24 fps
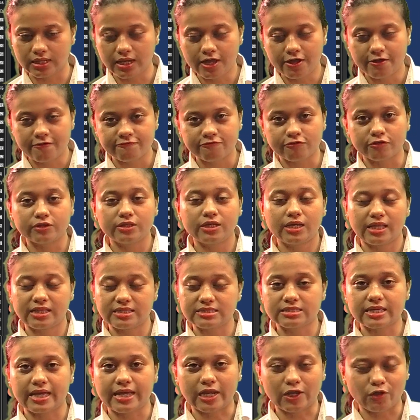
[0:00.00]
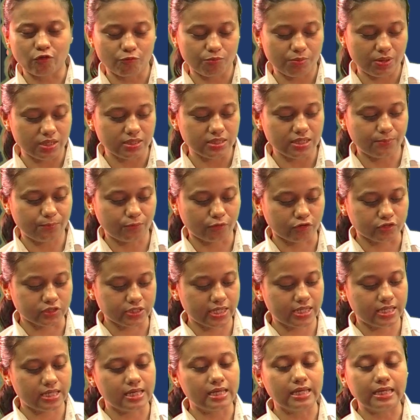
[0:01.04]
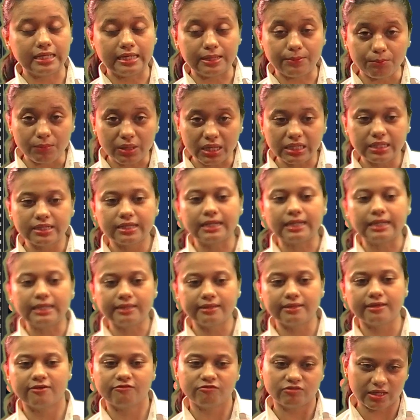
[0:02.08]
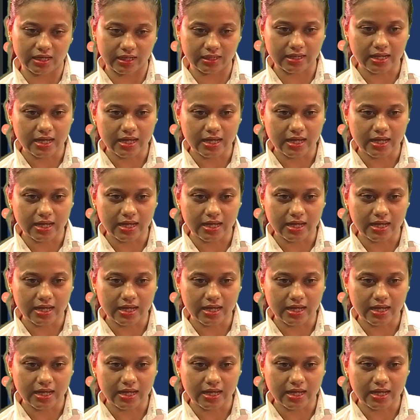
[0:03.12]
for the encyclopedia project, he immediately gave that.